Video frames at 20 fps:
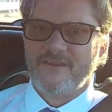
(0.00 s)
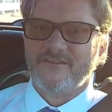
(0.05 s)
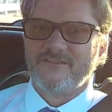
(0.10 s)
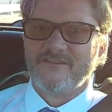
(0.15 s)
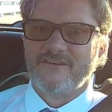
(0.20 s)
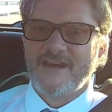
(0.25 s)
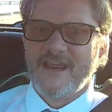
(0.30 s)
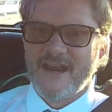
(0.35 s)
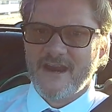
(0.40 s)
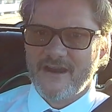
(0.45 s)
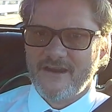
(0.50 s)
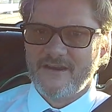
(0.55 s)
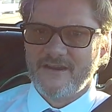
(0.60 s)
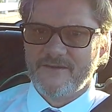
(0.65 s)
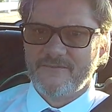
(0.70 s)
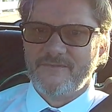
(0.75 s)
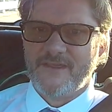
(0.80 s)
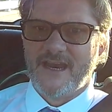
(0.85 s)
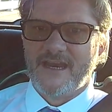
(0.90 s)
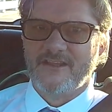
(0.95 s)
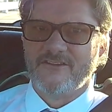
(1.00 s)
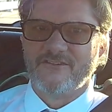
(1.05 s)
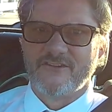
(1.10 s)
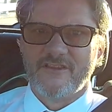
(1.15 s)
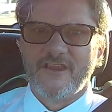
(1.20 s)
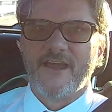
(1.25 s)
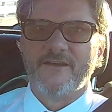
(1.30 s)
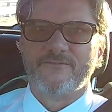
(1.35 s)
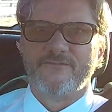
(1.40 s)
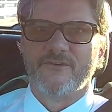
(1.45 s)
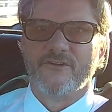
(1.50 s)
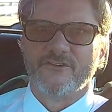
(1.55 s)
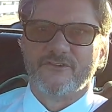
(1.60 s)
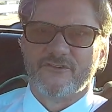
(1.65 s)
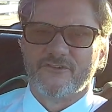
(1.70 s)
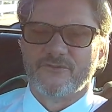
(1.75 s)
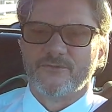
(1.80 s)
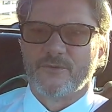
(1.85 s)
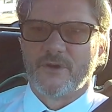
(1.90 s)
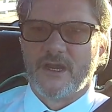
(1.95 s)
this narrative that it's left
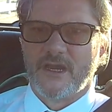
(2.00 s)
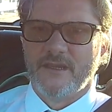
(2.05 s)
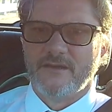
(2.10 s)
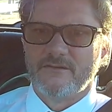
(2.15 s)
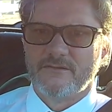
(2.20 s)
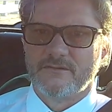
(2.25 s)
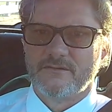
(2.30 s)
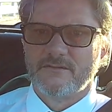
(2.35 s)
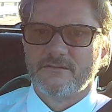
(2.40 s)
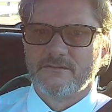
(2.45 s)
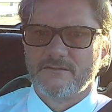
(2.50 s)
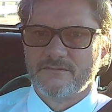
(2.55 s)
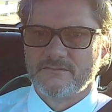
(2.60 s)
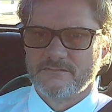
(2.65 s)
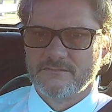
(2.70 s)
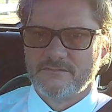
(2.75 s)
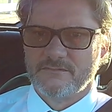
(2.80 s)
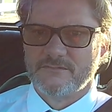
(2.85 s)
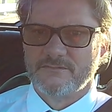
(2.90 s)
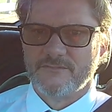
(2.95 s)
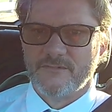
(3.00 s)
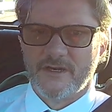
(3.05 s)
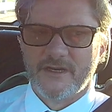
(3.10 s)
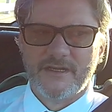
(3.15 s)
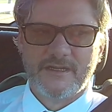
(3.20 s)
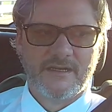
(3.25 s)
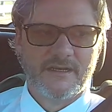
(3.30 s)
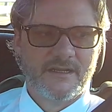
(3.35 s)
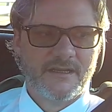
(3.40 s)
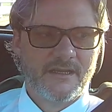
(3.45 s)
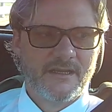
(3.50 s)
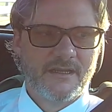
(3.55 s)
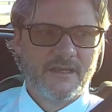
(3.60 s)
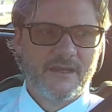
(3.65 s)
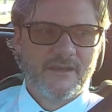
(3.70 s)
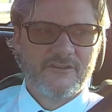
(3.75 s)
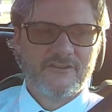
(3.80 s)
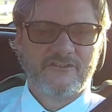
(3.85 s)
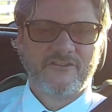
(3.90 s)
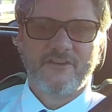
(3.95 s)
versus right?
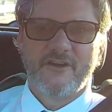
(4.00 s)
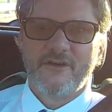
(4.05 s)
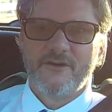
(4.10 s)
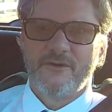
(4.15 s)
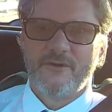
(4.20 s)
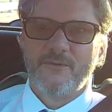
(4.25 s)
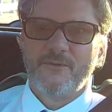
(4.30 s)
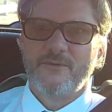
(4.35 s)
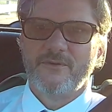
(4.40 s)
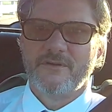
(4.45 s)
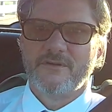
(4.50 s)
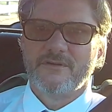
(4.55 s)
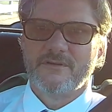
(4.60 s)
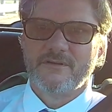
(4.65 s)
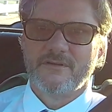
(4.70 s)
So